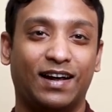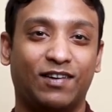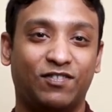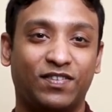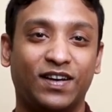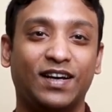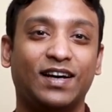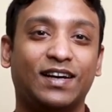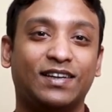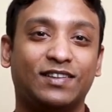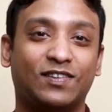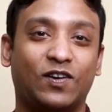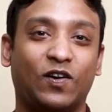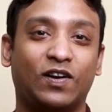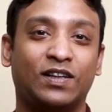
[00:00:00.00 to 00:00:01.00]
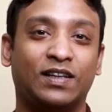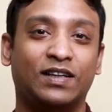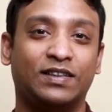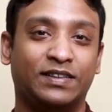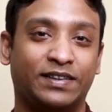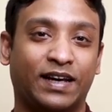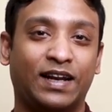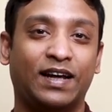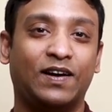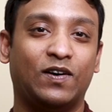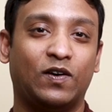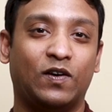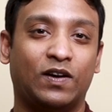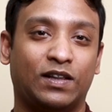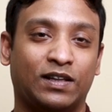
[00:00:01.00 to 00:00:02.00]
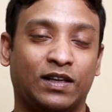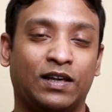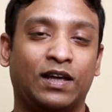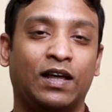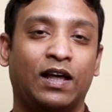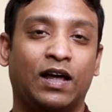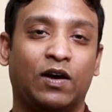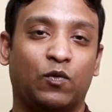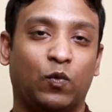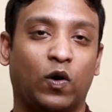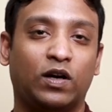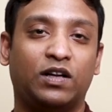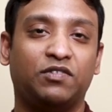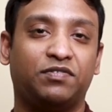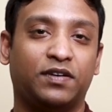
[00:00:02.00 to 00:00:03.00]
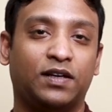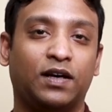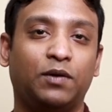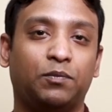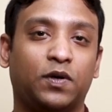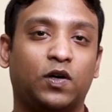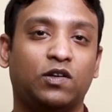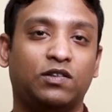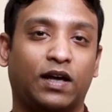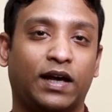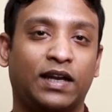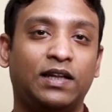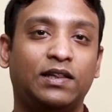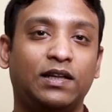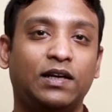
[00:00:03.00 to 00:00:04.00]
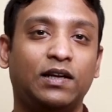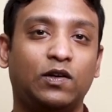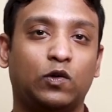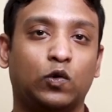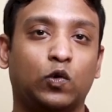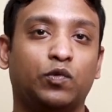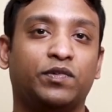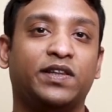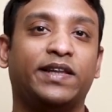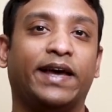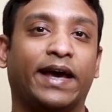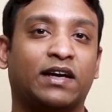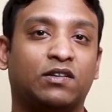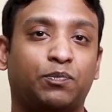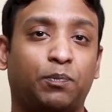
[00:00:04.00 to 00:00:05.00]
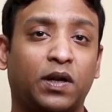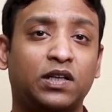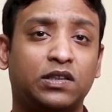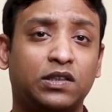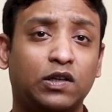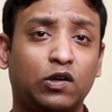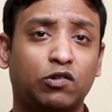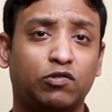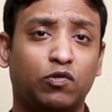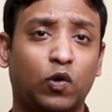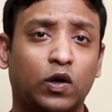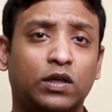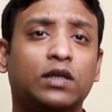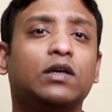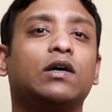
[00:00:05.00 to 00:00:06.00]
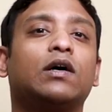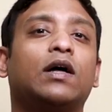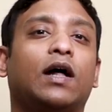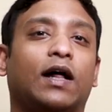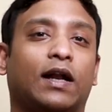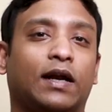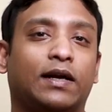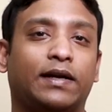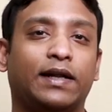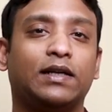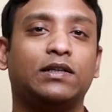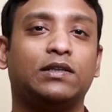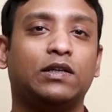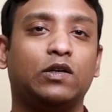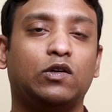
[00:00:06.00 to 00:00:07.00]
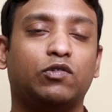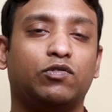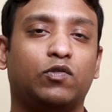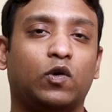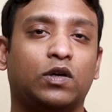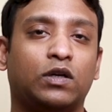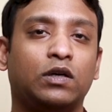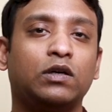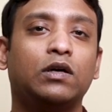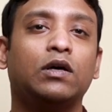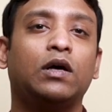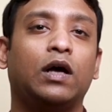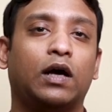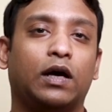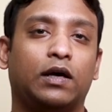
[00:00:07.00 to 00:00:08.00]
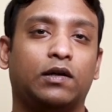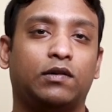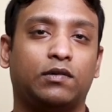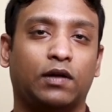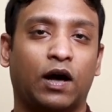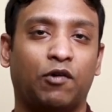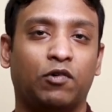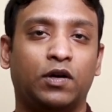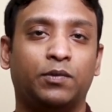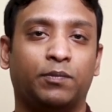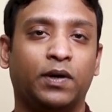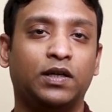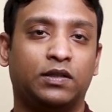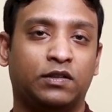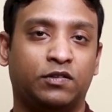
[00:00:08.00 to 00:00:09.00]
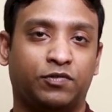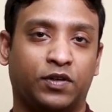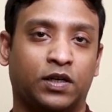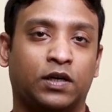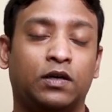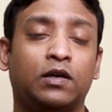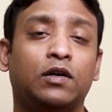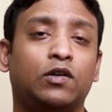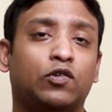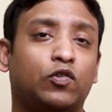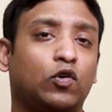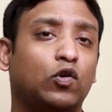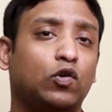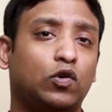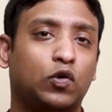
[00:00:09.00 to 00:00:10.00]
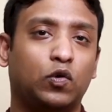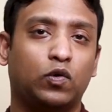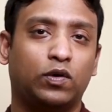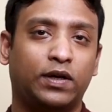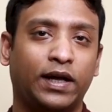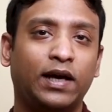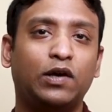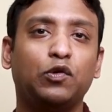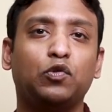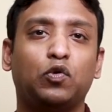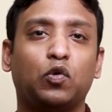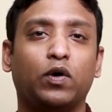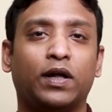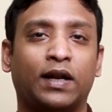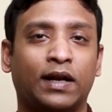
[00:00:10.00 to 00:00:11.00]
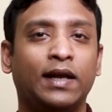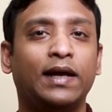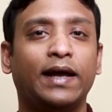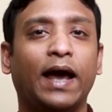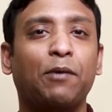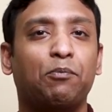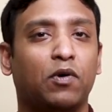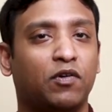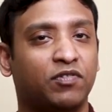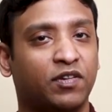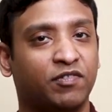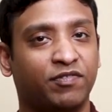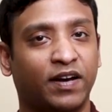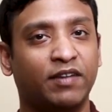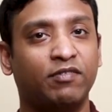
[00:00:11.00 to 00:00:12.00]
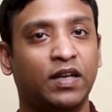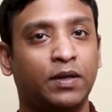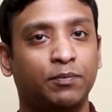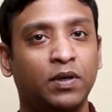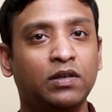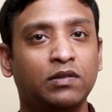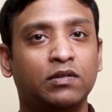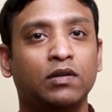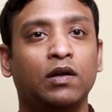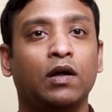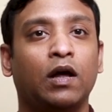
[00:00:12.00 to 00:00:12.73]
finger is called the Jala or the water finger, because anything to do with the expulsion of water, retention of water, is governed by this finger. So to take you through a recap of the 5 elements,